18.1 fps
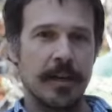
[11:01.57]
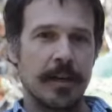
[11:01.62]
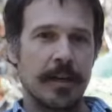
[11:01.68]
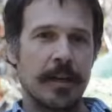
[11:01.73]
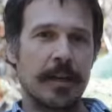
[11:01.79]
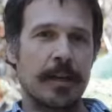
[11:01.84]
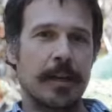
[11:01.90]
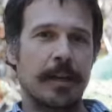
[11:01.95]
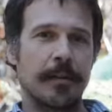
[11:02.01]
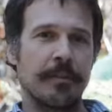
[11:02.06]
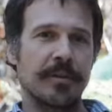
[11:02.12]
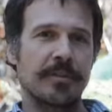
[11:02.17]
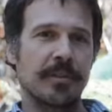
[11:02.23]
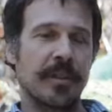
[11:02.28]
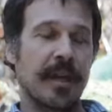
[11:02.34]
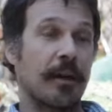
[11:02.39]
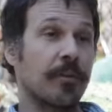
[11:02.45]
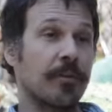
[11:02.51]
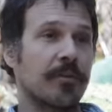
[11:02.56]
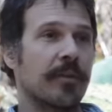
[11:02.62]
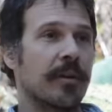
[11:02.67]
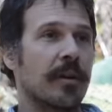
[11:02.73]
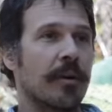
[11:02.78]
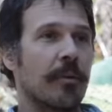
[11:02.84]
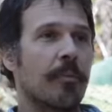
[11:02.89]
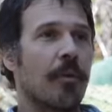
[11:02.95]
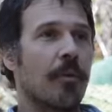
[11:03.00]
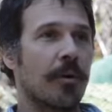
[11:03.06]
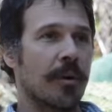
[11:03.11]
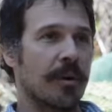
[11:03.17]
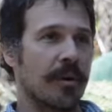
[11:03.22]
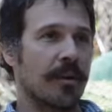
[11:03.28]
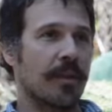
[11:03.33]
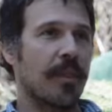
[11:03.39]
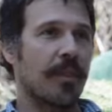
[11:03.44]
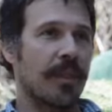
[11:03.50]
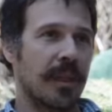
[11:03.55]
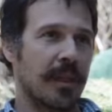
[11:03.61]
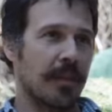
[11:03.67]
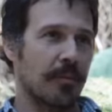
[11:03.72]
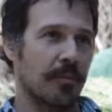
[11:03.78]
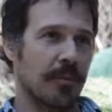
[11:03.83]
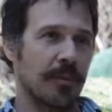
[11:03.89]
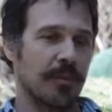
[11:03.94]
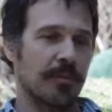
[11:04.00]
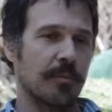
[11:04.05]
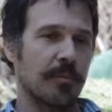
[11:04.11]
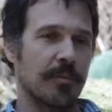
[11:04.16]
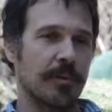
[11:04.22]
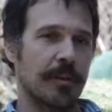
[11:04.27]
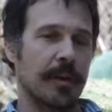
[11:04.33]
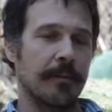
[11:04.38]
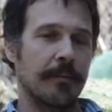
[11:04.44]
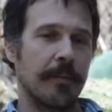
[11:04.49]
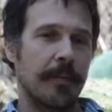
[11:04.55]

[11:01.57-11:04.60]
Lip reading: And so that was a very important thing with this brewery.